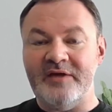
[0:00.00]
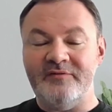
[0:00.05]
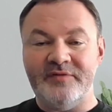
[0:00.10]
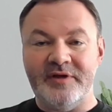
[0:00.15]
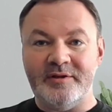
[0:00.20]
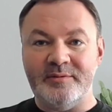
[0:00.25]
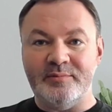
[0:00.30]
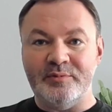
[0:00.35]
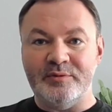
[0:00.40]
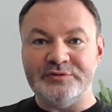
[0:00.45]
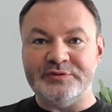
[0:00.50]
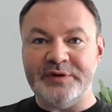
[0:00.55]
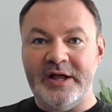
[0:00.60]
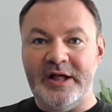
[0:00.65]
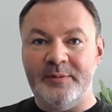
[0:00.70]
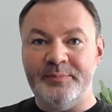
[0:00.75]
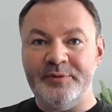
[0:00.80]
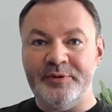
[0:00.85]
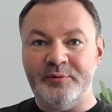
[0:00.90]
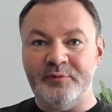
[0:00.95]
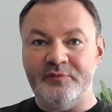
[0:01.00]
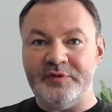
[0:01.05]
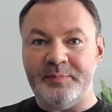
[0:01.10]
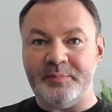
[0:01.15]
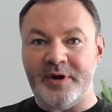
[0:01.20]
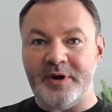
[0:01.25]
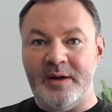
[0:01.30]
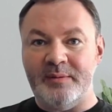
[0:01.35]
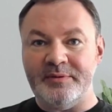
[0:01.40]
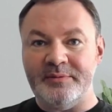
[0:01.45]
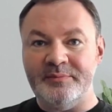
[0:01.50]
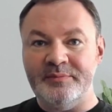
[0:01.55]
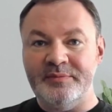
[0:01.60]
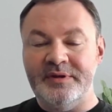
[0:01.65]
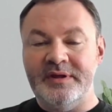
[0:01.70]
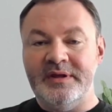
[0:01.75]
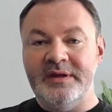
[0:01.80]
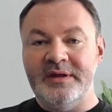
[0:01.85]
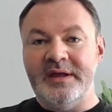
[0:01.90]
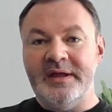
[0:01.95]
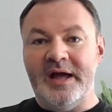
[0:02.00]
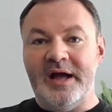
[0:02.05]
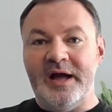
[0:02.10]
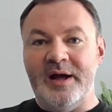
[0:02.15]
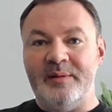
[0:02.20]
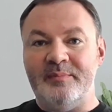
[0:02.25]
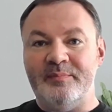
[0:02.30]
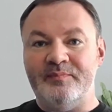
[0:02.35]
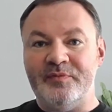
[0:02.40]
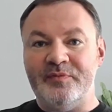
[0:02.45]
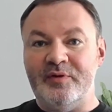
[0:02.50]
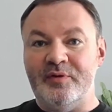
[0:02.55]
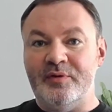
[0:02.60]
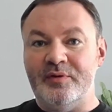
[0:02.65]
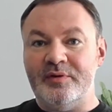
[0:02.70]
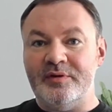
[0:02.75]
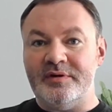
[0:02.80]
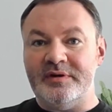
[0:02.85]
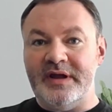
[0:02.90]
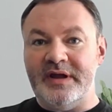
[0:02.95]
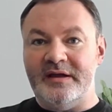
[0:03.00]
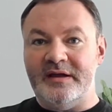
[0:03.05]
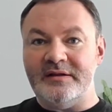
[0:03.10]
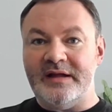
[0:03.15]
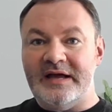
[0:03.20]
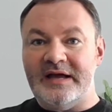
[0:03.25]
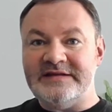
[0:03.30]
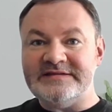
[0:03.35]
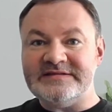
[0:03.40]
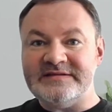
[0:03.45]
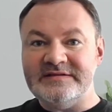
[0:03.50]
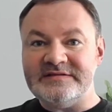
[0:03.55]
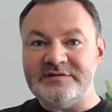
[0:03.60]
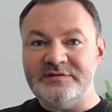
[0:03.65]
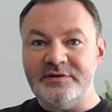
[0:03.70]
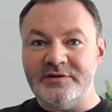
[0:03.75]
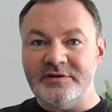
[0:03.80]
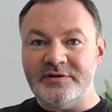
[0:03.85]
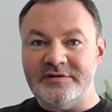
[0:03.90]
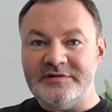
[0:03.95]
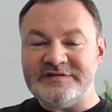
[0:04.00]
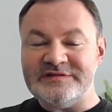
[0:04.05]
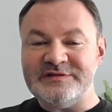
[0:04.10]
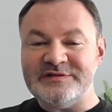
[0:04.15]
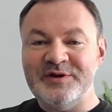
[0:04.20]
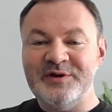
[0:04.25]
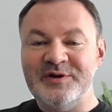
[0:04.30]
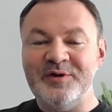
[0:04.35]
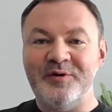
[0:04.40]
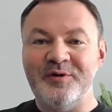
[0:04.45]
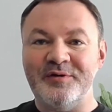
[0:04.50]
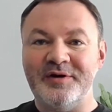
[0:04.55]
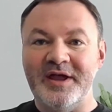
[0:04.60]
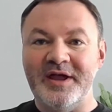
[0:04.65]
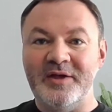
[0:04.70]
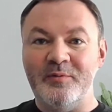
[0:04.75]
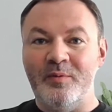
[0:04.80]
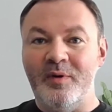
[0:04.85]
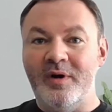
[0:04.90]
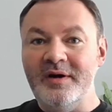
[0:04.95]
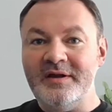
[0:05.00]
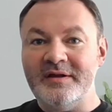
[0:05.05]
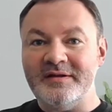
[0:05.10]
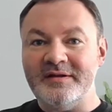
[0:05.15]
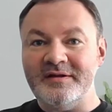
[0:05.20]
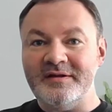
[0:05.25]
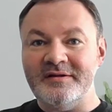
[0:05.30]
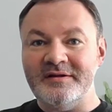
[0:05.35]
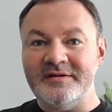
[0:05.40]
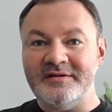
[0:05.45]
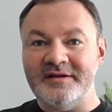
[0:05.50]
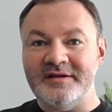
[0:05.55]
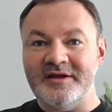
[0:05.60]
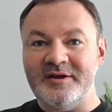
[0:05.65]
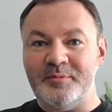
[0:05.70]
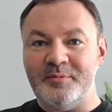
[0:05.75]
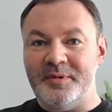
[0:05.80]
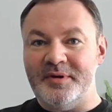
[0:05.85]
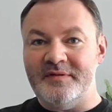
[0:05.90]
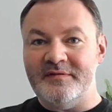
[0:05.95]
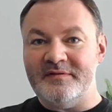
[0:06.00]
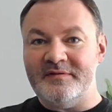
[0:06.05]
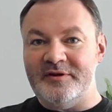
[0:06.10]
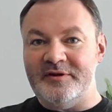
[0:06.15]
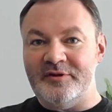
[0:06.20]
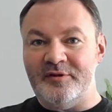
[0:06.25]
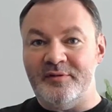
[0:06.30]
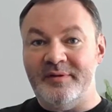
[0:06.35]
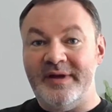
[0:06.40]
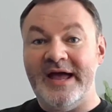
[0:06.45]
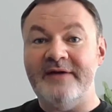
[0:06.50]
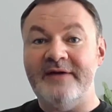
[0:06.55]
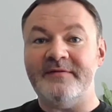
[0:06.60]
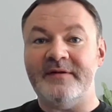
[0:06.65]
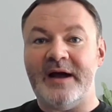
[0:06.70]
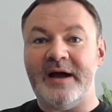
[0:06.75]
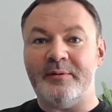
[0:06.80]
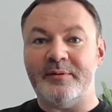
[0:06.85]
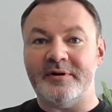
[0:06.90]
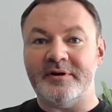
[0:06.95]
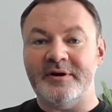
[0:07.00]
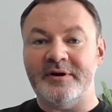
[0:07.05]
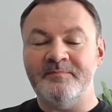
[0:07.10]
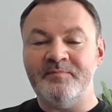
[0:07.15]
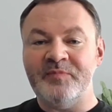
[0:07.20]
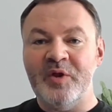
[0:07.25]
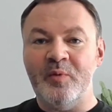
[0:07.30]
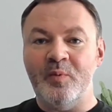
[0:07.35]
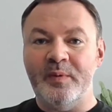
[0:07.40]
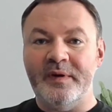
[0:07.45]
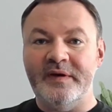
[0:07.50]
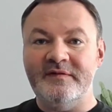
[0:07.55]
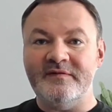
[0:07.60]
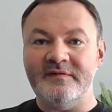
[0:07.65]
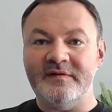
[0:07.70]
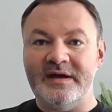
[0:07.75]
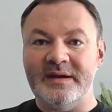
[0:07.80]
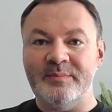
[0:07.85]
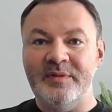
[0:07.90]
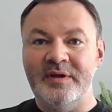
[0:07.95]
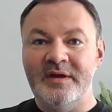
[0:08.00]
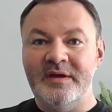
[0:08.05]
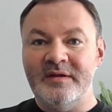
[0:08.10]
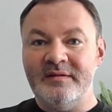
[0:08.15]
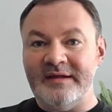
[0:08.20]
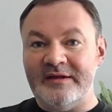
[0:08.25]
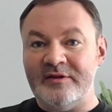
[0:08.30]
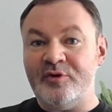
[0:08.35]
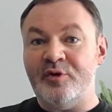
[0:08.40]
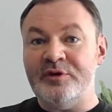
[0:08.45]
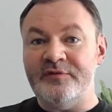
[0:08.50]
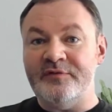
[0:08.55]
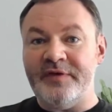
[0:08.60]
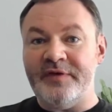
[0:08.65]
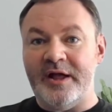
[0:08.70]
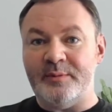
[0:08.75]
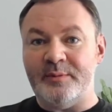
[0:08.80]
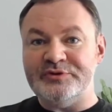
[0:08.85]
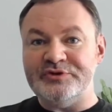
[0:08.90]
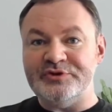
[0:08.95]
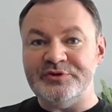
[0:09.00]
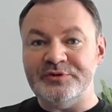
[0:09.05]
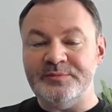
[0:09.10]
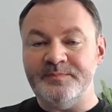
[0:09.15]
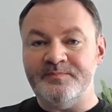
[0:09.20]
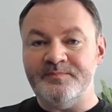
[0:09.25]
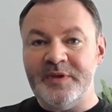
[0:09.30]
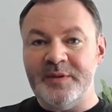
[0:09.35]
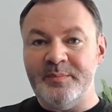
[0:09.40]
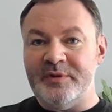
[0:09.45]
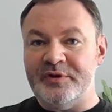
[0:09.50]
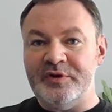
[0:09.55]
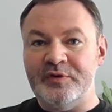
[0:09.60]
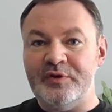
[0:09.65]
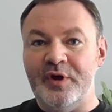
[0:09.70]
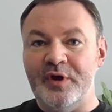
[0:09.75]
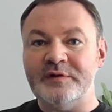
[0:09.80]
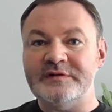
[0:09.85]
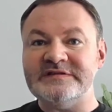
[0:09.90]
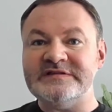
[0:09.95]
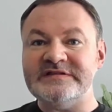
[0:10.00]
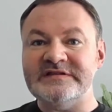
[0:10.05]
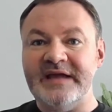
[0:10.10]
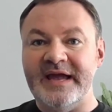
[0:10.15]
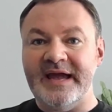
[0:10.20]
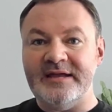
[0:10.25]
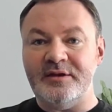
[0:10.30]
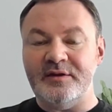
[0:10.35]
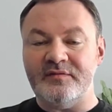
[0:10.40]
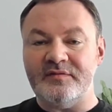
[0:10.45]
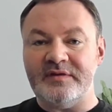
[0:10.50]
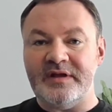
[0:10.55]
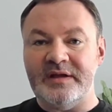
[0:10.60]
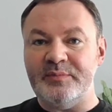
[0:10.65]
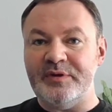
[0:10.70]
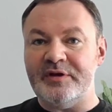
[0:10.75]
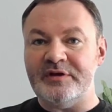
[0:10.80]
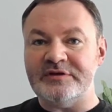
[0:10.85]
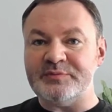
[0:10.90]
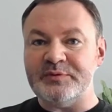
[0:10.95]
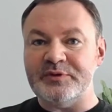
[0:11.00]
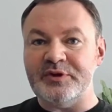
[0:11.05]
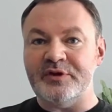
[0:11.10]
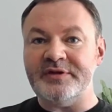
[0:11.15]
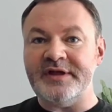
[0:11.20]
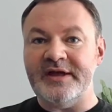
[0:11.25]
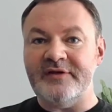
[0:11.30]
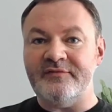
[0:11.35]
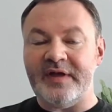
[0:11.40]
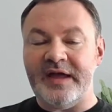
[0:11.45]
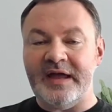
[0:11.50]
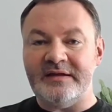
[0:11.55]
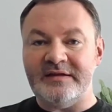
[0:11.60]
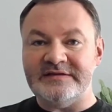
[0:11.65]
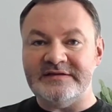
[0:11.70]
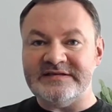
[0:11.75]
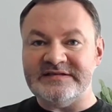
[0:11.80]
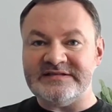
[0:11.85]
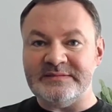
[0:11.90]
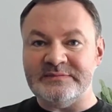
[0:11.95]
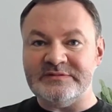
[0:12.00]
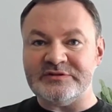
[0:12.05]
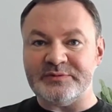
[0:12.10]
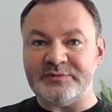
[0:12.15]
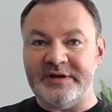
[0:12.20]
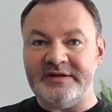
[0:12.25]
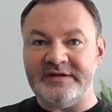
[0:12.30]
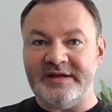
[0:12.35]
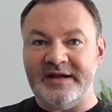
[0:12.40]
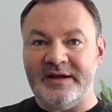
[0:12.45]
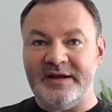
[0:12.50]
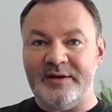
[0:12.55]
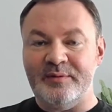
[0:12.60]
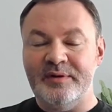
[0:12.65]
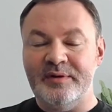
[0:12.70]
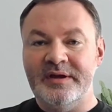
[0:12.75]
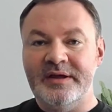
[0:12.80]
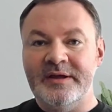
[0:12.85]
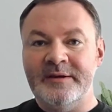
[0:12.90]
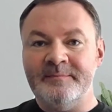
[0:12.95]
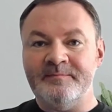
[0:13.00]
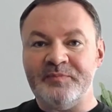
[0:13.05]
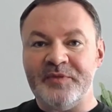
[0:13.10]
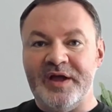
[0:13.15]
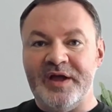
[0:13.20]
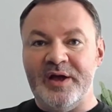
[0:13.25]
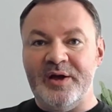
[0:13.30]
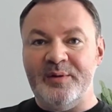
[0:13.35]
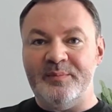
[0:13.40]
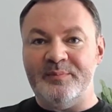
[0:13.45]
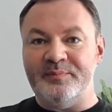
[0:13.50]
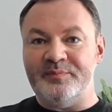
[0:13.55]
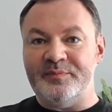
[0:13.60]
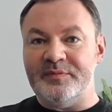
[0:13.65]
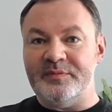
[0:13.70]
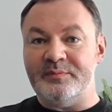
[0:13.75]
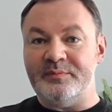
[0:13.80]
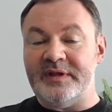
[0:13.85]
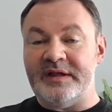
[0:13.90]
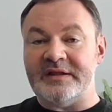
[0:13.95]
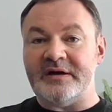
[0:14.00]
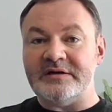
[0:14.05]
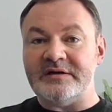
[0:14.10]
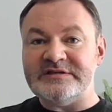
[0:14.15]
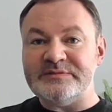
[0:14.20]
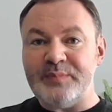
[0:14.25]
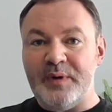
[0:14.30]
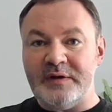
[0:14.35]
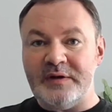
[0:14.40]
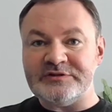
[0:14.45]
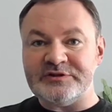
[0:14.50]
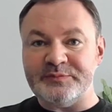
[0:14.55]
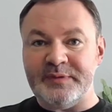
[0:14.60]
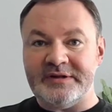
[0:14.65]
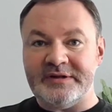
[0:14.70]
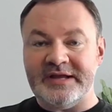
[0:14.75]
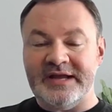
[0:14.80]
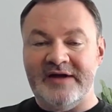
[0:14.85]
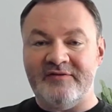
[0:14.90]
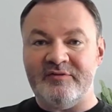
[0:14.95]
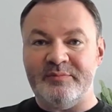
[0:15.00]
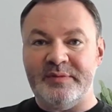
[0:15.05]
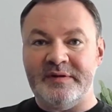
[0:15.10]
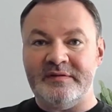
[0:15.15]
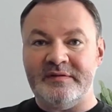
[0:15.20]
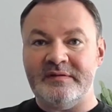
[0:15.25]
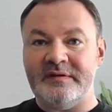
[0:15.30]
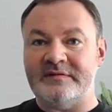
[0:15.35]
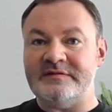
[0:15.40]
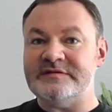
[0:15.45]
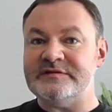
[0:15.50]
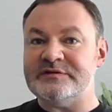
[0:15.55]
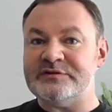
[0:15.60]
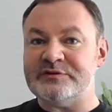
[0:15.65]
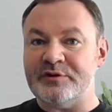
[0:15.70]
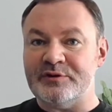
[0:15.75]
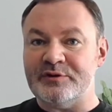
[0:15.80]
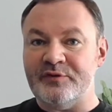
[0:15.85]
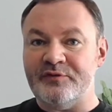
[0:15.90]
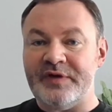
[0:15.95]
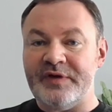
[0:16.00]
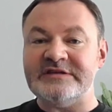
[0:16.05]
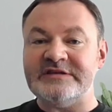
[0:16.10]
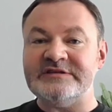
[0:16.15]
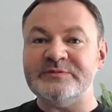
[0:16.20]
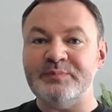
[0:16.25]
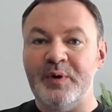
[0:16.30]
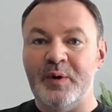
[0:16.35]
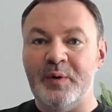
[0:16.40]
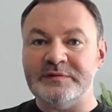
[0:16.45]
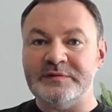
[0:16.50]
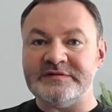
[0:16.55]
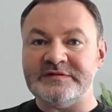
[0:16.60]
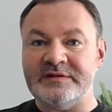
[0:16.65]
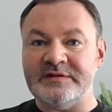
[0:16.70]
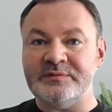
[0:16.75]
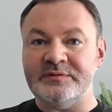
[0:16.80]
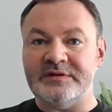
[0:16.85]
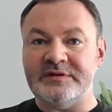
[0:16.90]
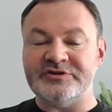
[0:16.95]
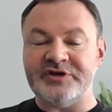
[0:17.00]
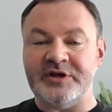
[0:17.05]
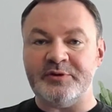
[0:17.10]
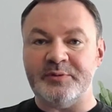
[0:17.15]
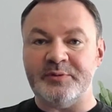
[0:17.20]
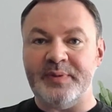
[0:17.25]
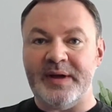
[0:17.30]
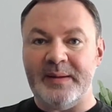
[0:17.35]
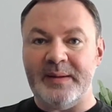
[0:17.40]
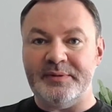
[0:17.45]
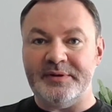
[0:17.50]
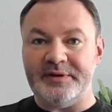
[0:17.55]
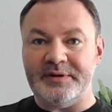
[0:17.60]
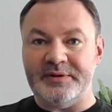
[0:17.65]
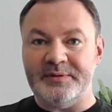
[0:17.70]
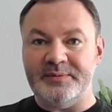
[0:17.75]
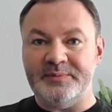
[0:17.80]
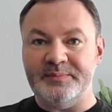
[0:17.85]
available to help you with the problem, or a licensed nurse, or a walk-in clinic with half-hour wait time that could have helped you. But you don't see any of that because we don't have any systems right now that are sponsored by the government that sort of expose that to the general public.